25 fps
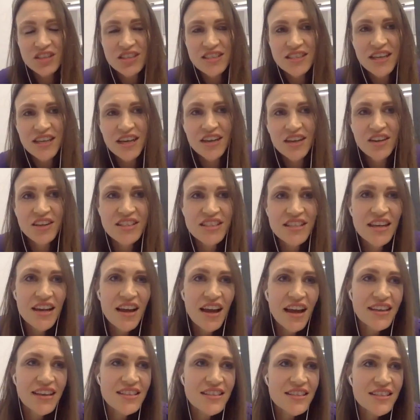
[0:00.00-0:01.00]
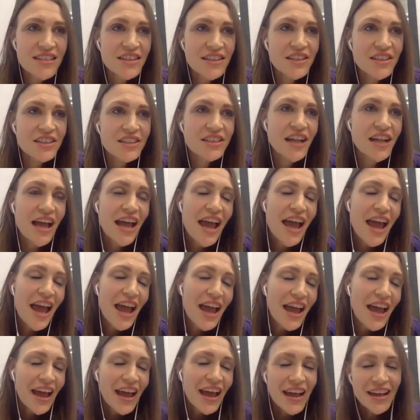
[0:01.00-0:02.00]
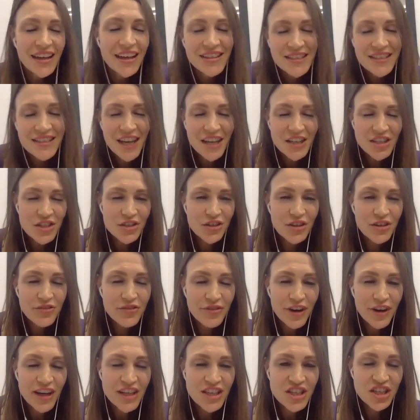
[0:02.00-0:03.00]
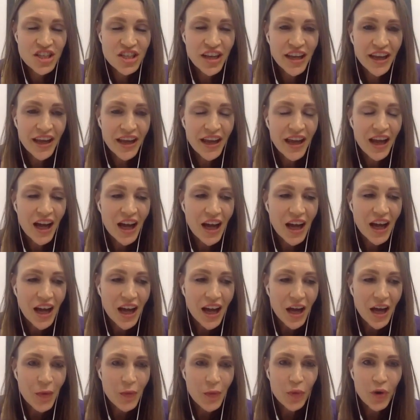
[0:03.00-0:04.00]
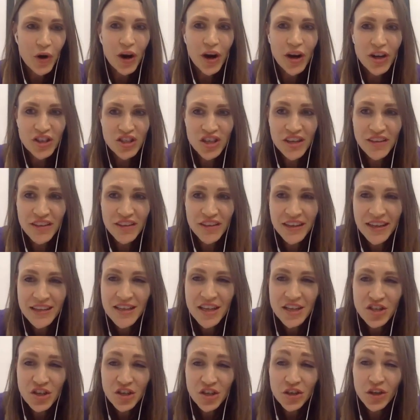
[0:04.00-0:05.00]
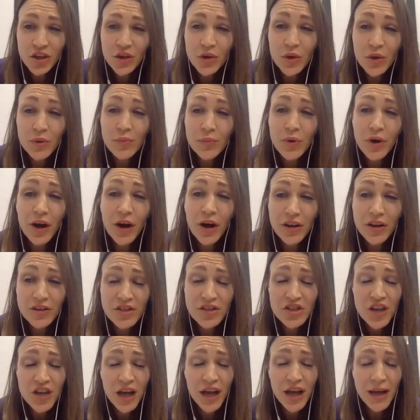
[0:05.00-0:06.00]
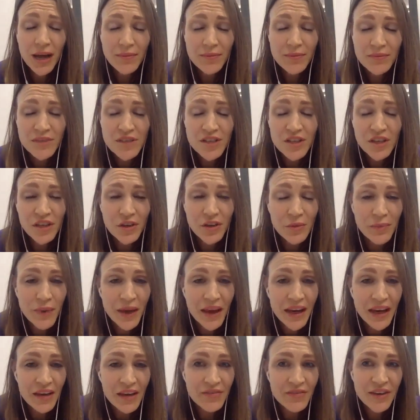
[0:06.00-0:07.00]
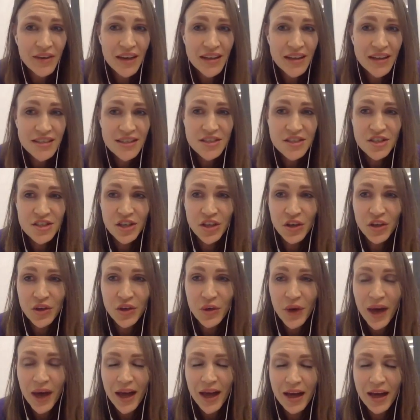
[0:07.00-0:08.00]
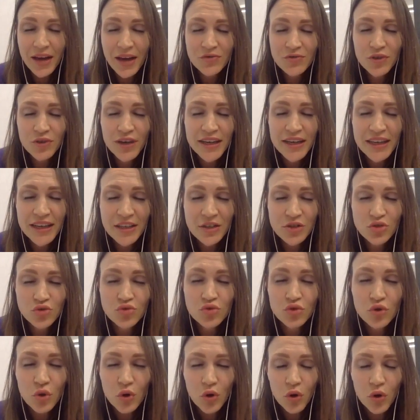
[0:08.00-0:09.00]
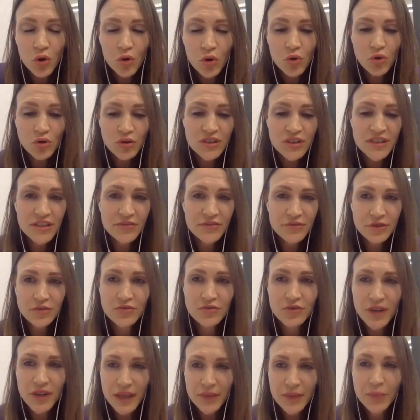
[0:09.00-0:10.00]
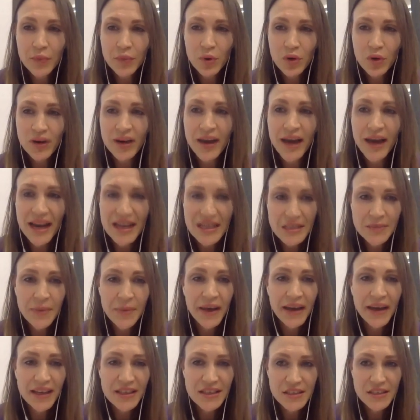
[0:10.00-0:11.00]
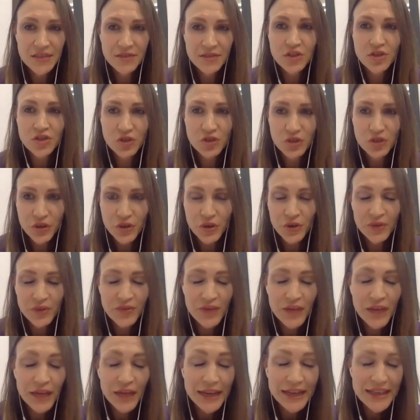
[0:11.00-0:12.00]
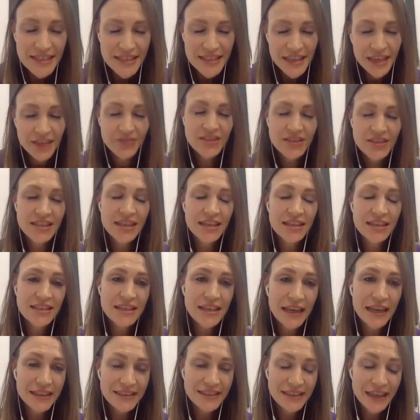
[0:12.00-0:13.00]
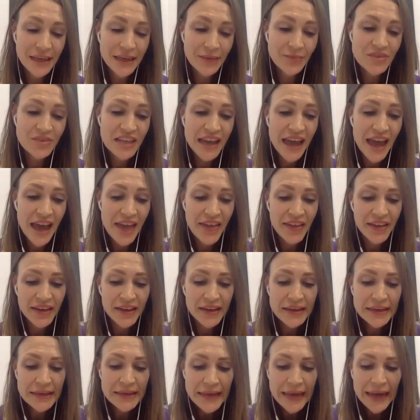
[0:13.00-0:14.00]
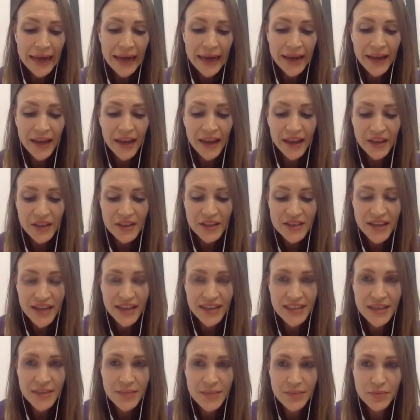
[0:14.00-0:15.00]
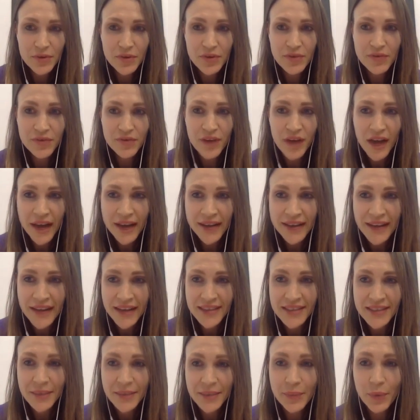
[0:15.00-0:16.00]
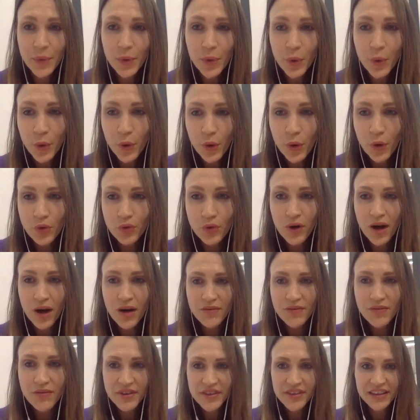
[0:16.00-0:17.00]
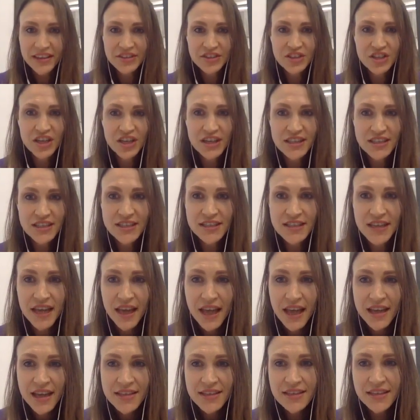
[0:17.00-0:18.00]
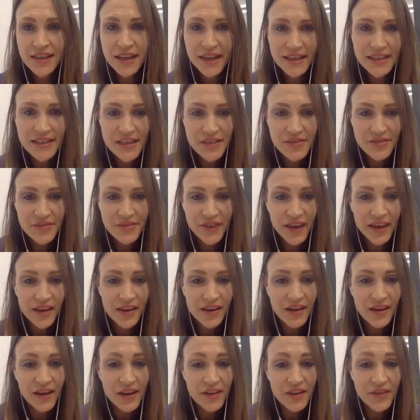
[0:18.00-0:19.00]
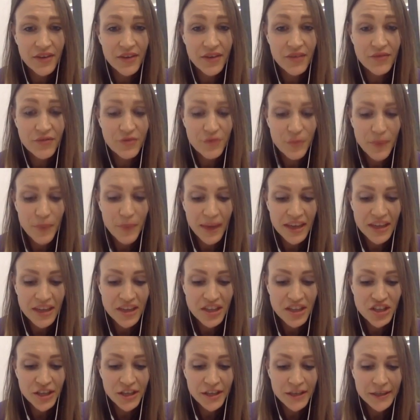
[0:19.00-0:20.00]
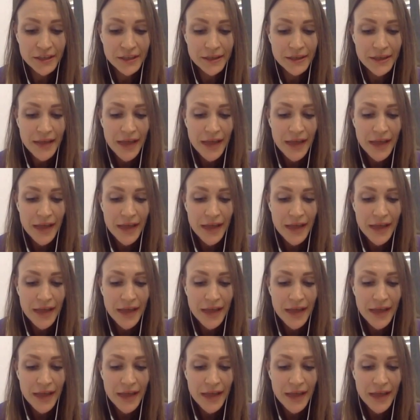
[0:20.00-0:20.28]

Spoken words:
Tsakos. And it's such a refreshing approach, and I think it's such a new approach to many of us to really draw all the different really important aspects of a true holistic fertility team together, and like you say, to provide that support rather than just scientific kind of information.